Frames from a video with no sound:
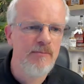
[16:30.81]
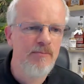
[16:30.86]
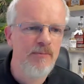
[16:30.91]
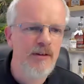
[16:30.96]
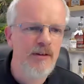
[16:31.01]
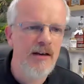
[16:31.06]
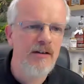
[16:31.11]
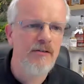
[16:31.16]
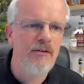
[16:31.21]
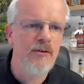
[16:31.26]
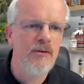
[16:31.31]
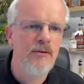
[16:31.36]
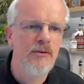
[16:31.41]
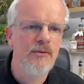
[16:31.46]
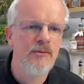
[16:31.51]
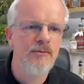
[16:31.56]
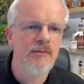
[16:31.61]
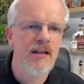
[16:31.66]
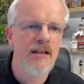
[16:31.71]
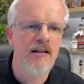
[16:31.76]
You never know.
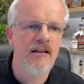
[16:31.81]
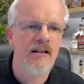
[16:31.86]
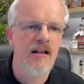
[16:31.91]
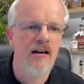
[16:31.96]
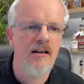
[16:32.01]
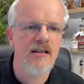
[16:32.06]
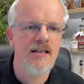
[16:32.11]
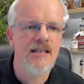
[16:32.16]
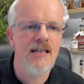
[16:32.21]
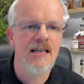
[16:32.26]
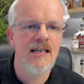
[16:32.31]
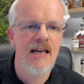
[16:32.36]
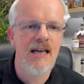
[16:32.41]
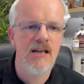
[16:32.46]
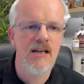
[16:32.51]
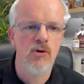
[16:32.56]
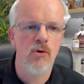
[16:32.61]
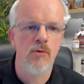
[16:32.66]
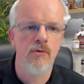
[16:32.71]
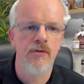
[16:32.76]
Nathan Clark is saying,
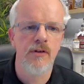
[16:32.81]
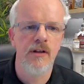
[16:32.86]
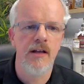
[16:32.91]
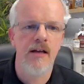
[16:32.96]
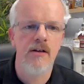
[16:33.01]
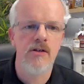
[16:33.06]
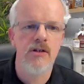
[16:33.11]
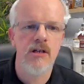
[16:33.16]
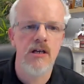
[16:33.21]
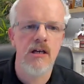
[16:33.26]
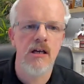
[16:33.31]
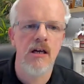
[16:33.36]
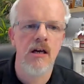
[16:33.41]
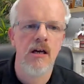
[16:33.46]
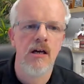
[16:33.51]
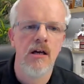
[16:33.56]
yes, hopefully I'll see